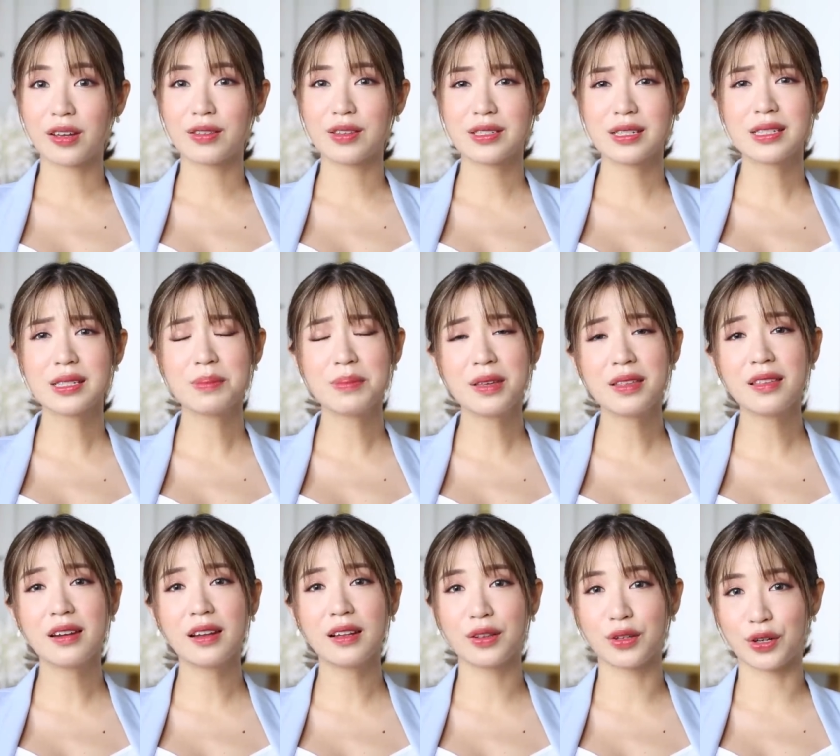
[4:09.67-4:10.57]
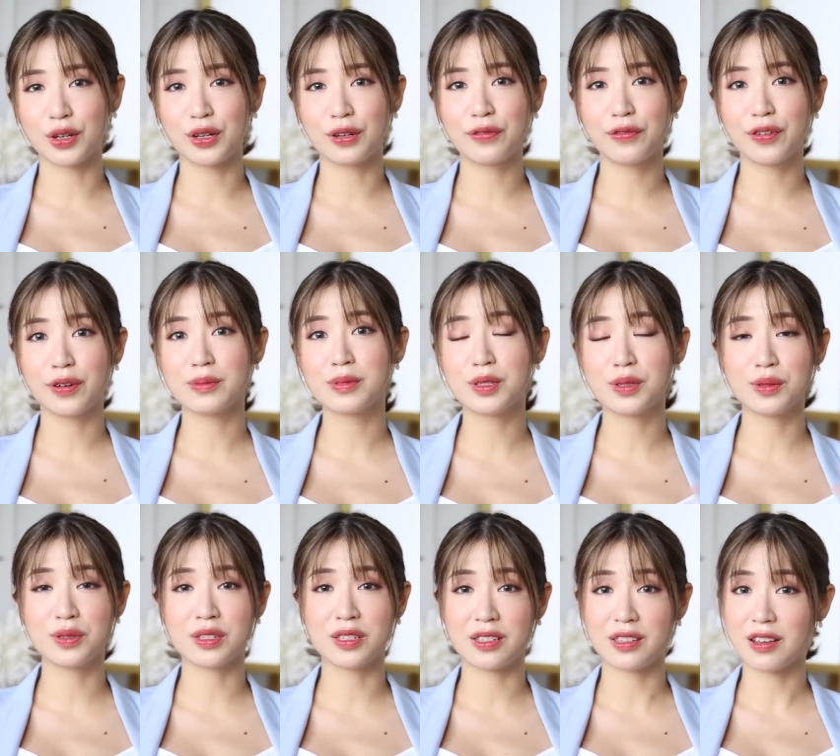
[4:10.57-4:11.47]
Now this is something that I learned from
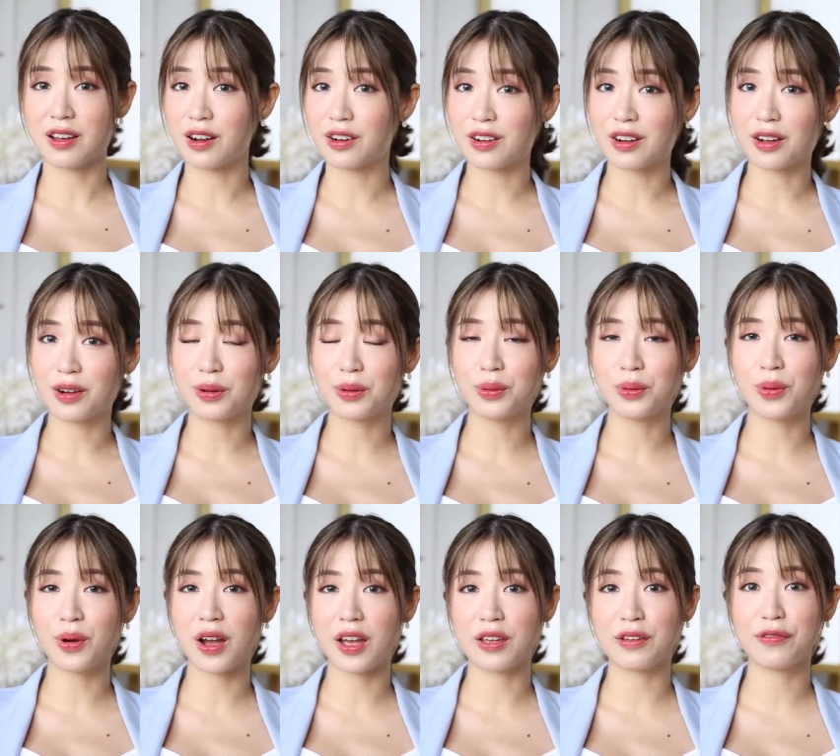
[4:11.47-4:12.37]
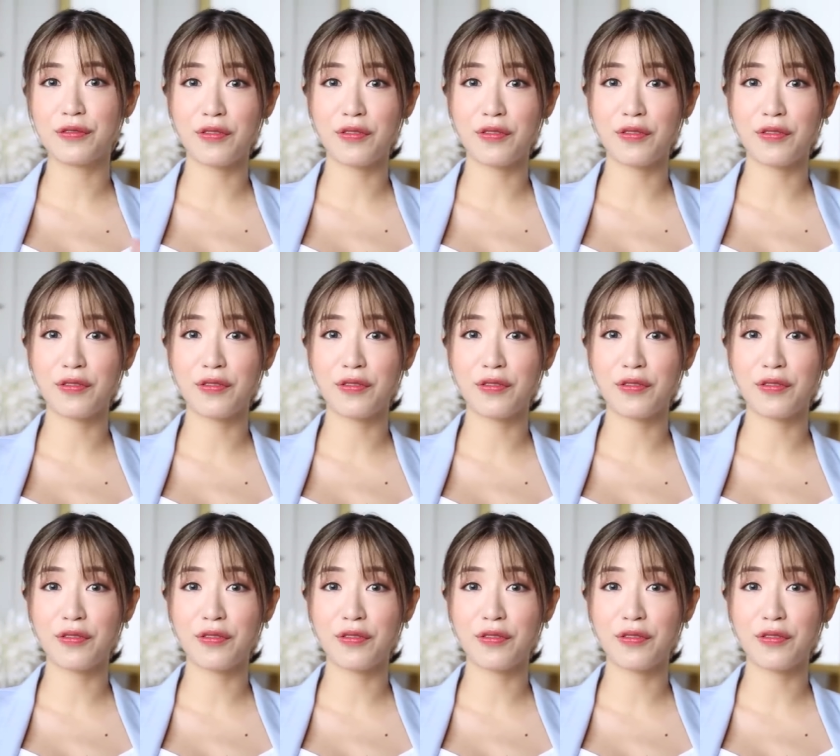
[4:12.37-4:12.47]
Susan Yara, who I